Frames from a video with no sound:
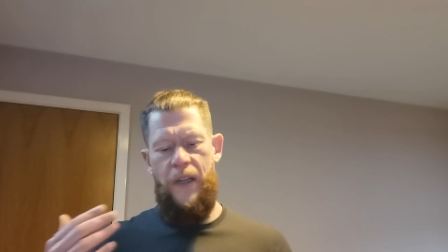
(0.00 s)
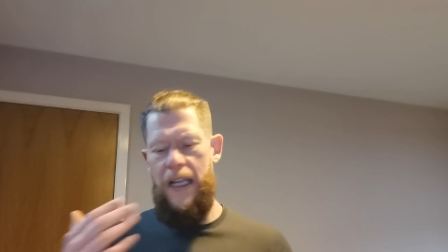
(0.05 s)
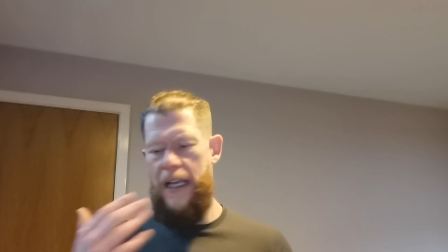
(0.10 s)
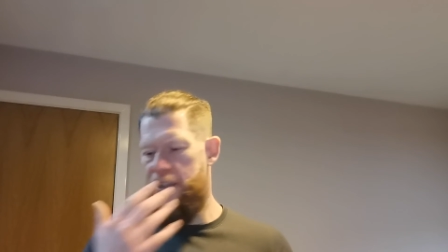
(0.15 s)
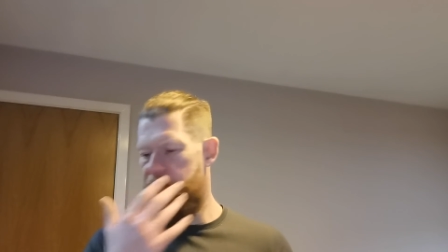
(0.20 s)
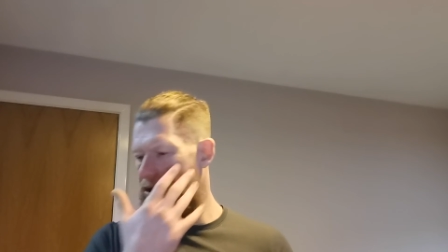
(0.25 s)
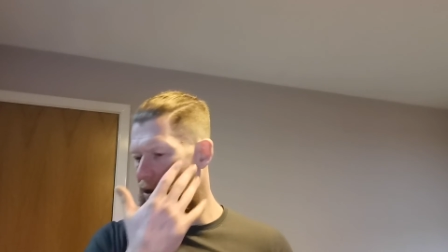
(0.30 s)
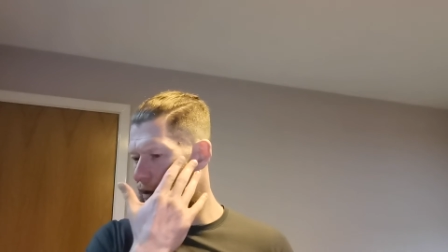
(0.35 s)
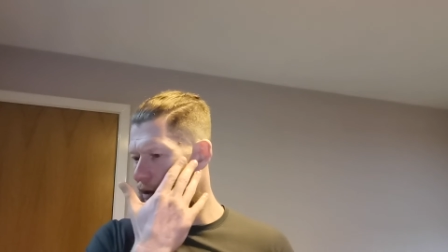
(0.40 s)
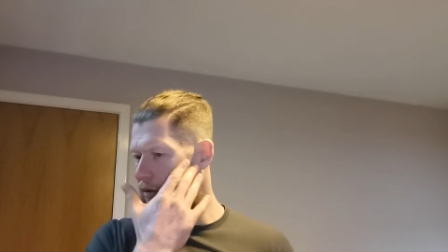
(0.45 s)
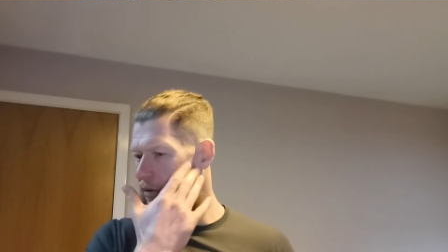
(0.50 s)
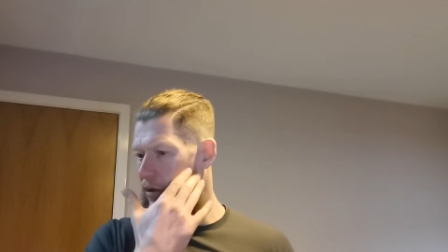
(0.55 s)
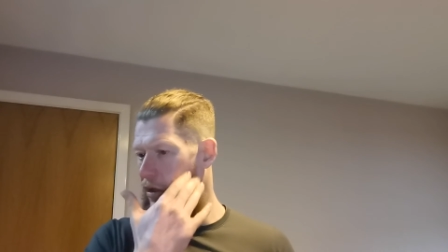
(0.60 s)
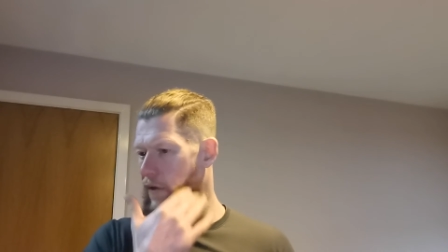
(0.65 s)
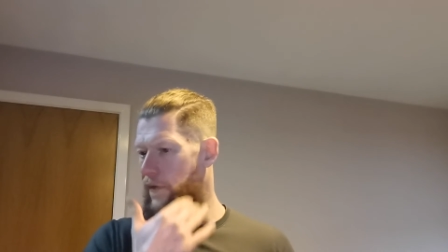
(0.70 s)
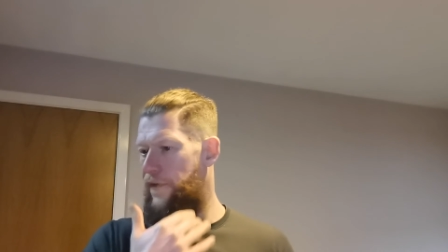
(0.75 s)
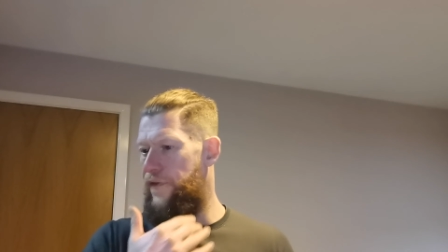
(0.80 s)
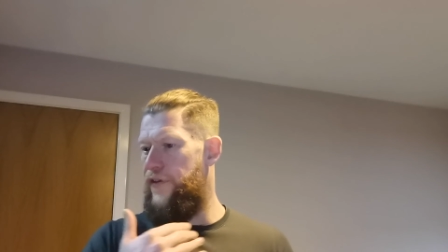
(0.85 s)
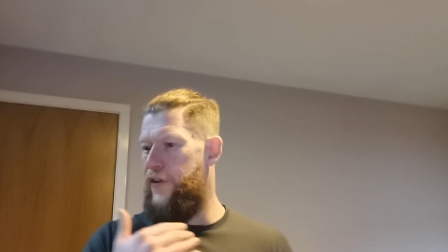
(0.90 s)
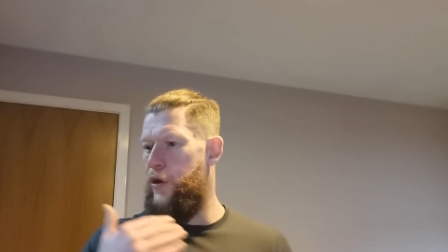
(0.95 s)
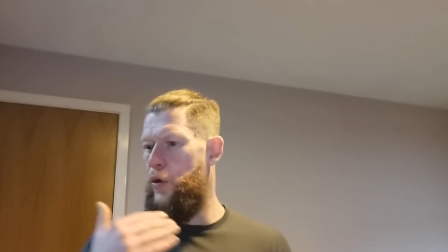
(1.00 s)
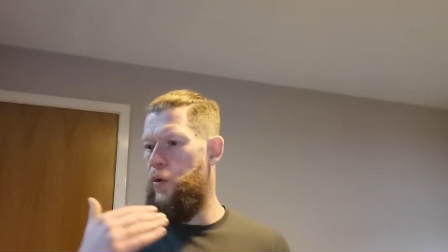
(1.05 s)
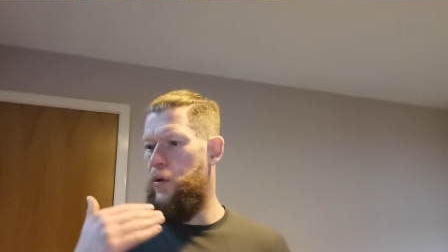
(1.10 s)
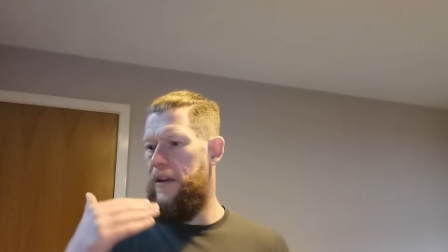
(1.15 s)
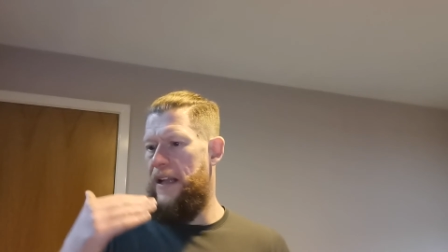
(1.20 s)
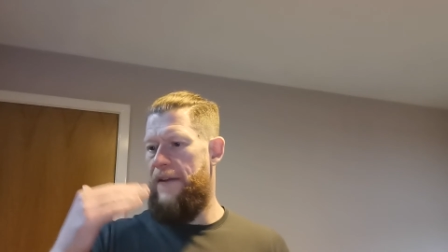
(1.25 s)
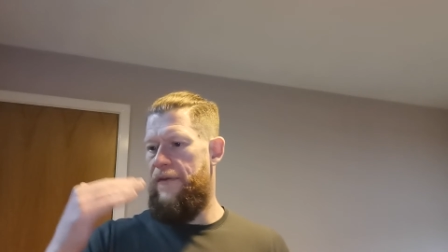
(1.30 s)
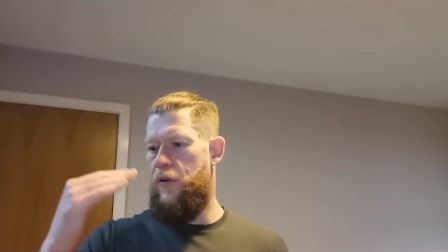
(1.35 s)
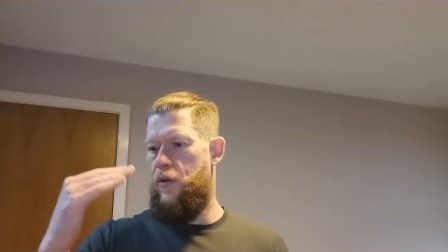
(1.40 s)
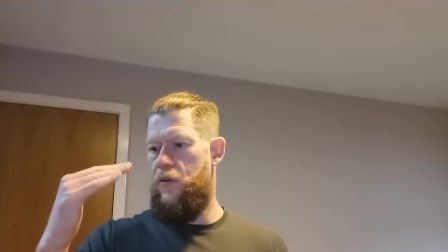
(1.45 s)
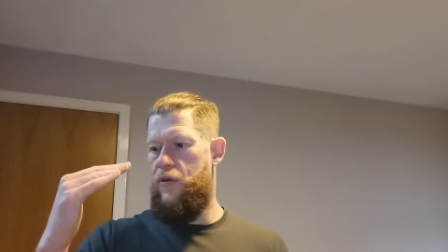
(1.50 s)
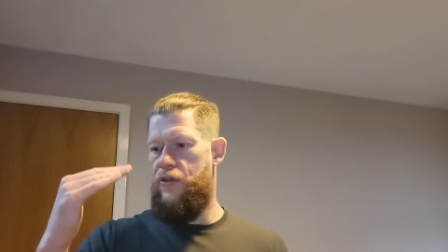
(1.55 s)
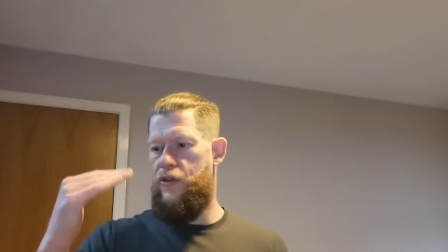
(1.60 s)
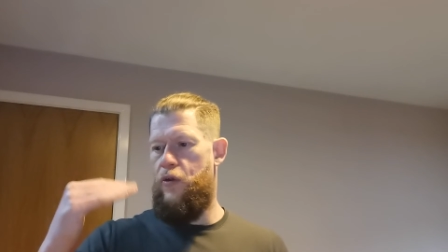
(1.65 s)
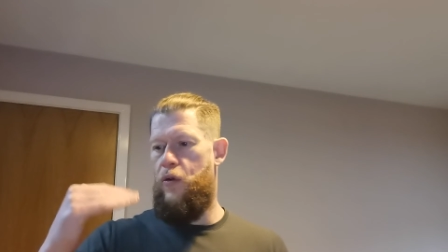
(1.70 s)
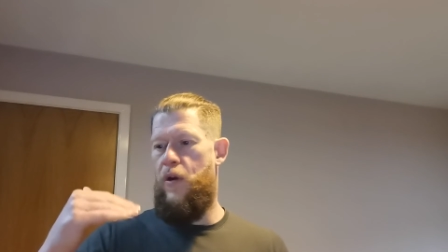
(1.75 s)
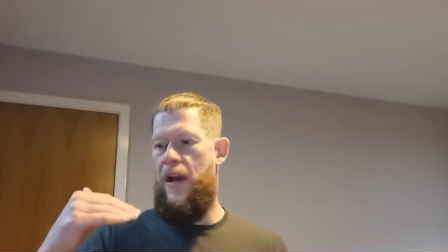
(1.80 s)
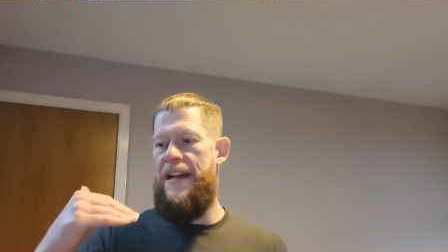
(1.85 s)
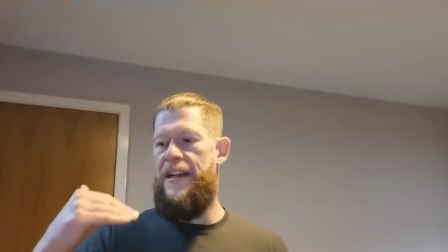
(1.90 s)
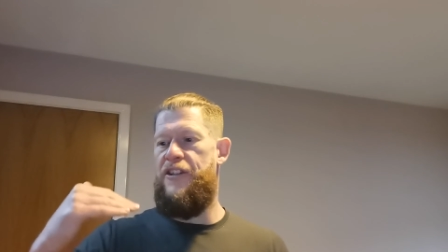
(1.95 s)
as our fuel levels
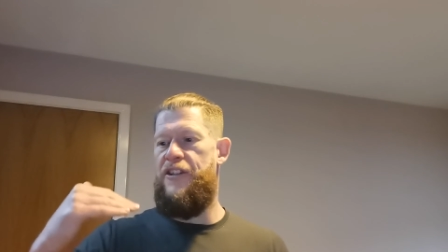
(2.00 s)
or